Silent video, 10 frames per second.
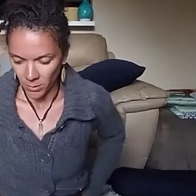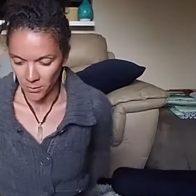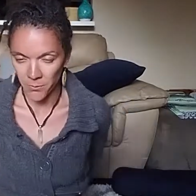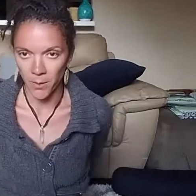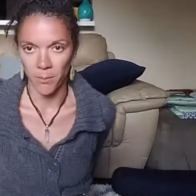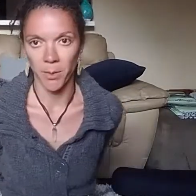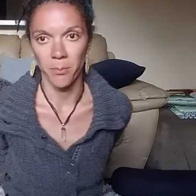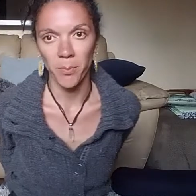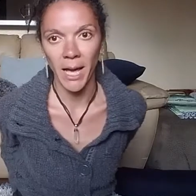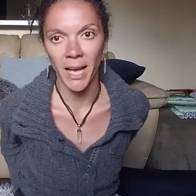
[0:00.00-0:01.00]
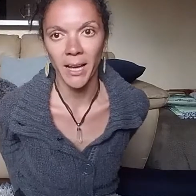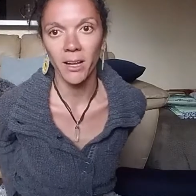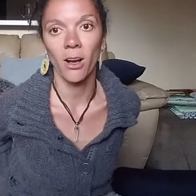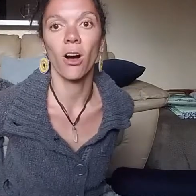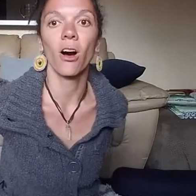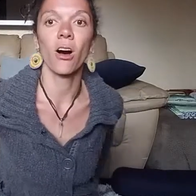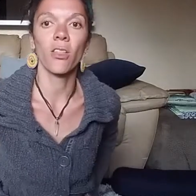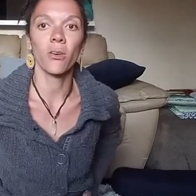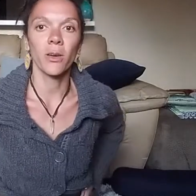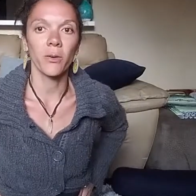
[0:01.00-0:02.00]
from the back all the
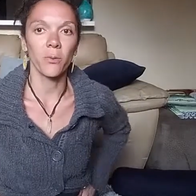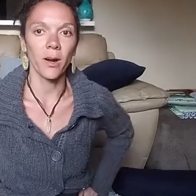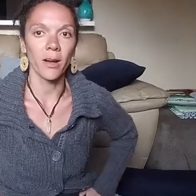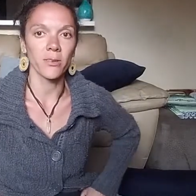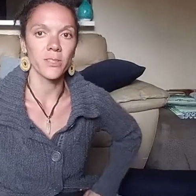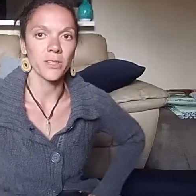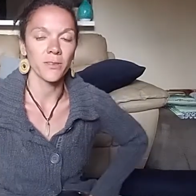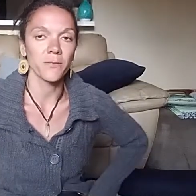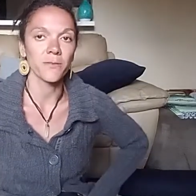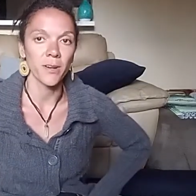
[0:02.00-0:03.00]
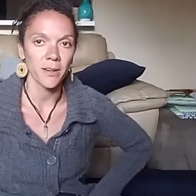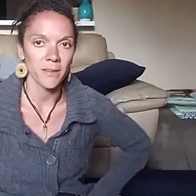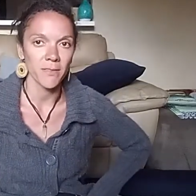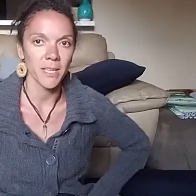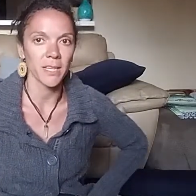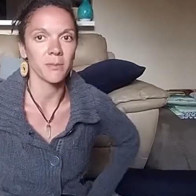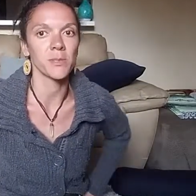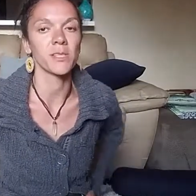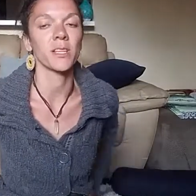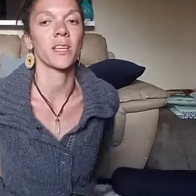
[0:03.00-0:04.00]
way around to the front of the hips.
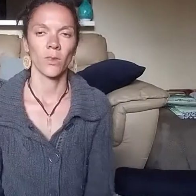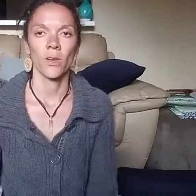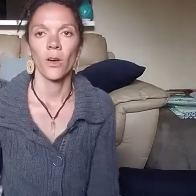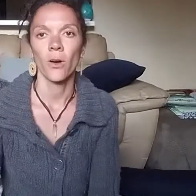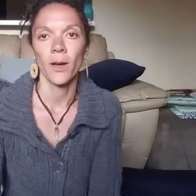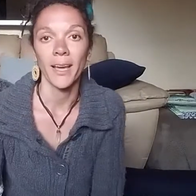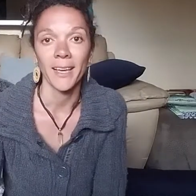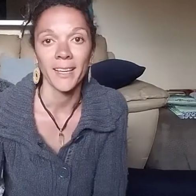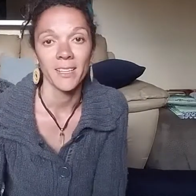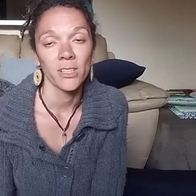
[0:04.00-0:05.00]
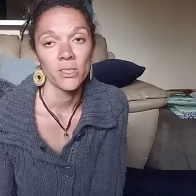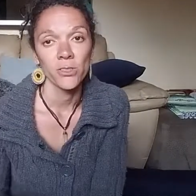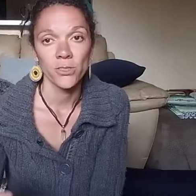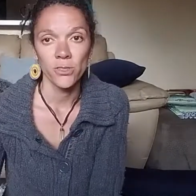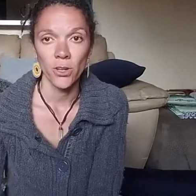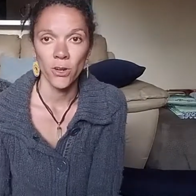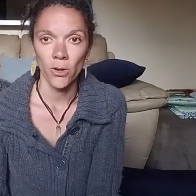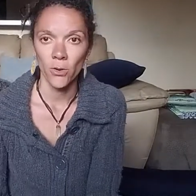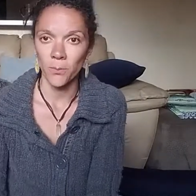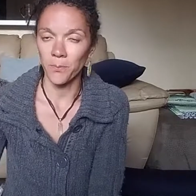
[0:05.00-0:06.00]
Okay,
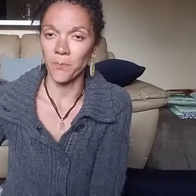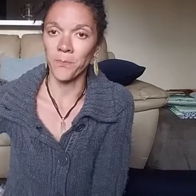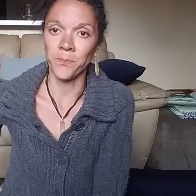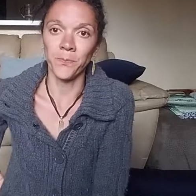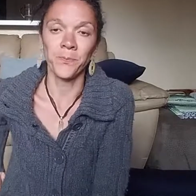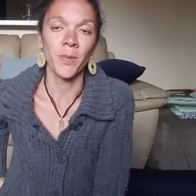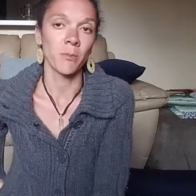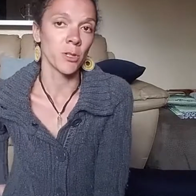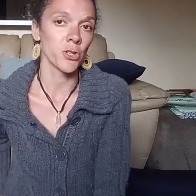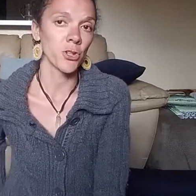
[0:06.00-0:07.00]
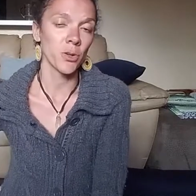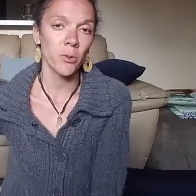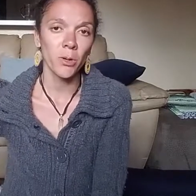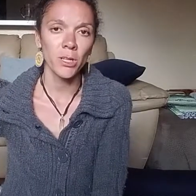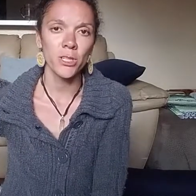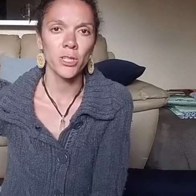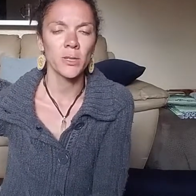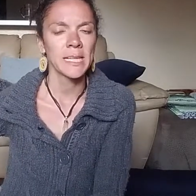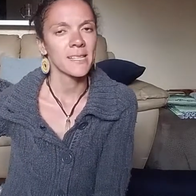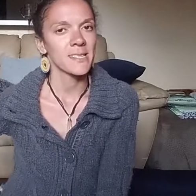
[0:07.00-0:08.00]
so I'm going to show you what we're going to do.
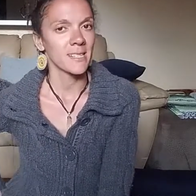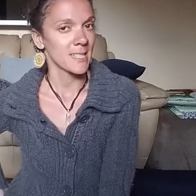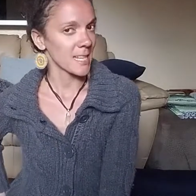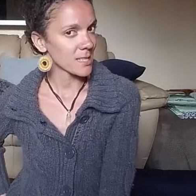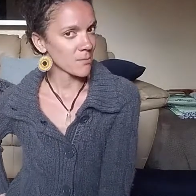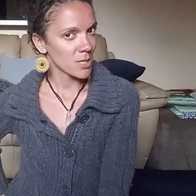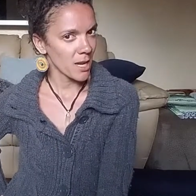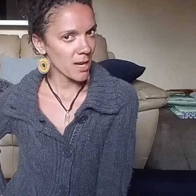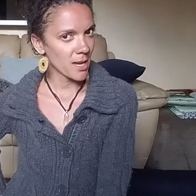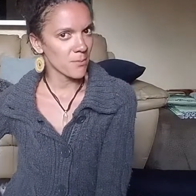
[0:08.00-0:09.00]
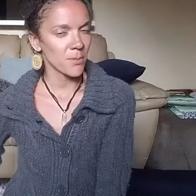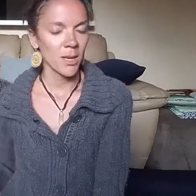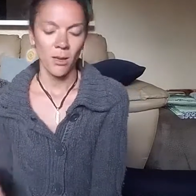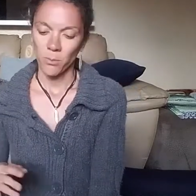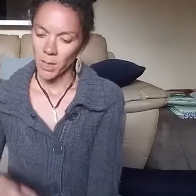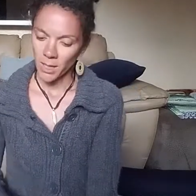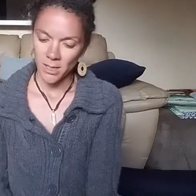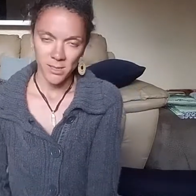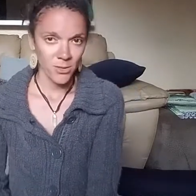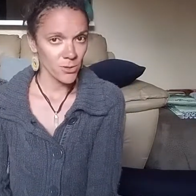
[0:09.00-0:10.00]
It's going to take some time because
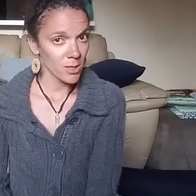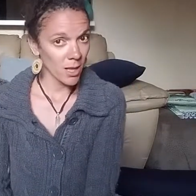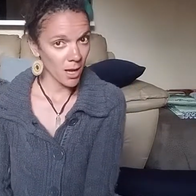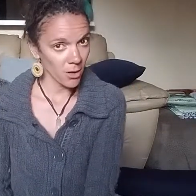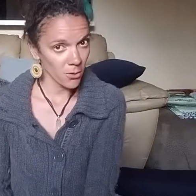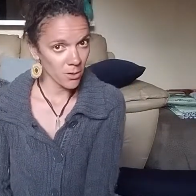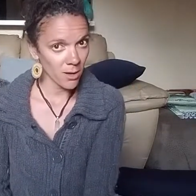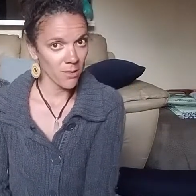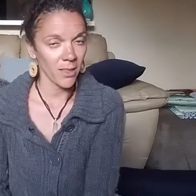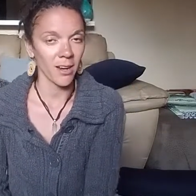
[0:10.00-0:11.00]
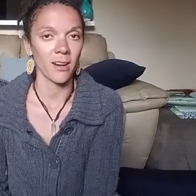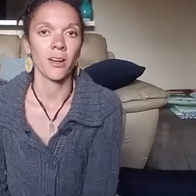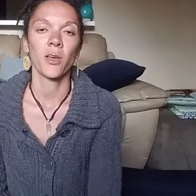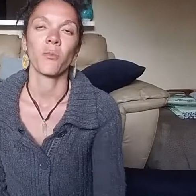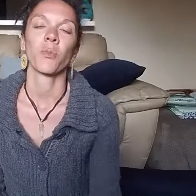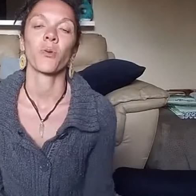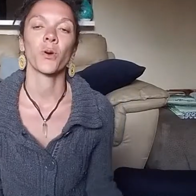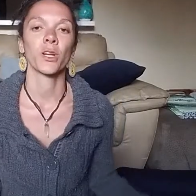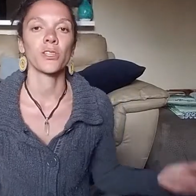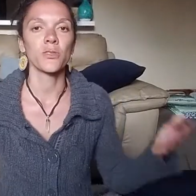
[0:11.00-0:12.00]
there's a lot going on there, but we're going
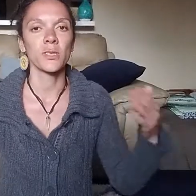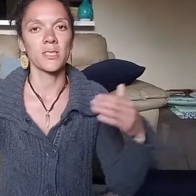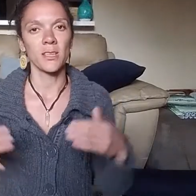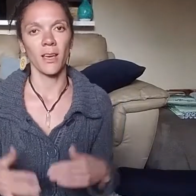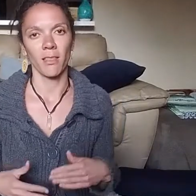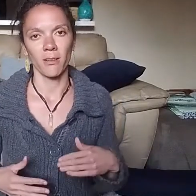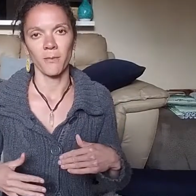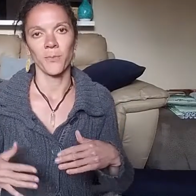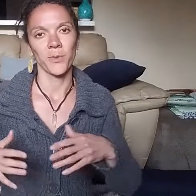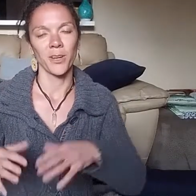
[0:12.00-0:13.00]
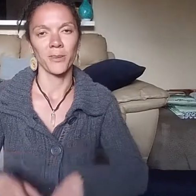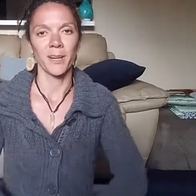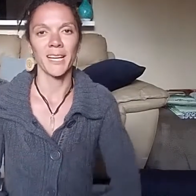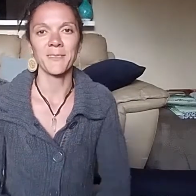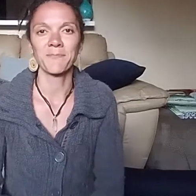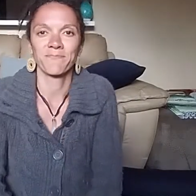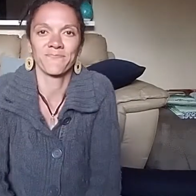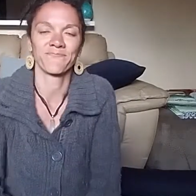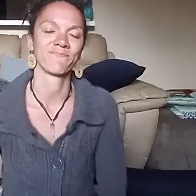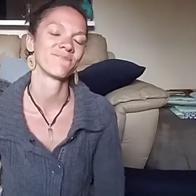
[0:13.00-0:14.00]
to do it together. All right,
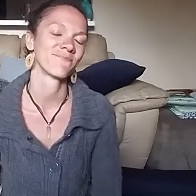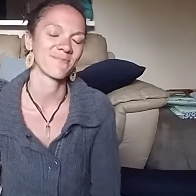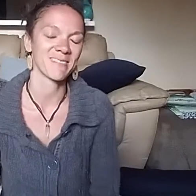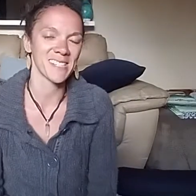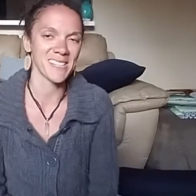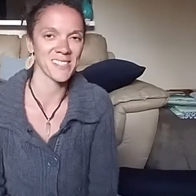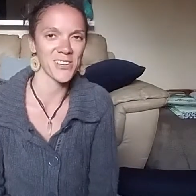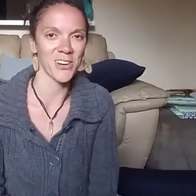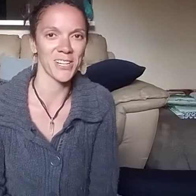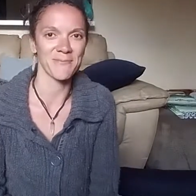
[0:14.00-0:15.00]
let's get started.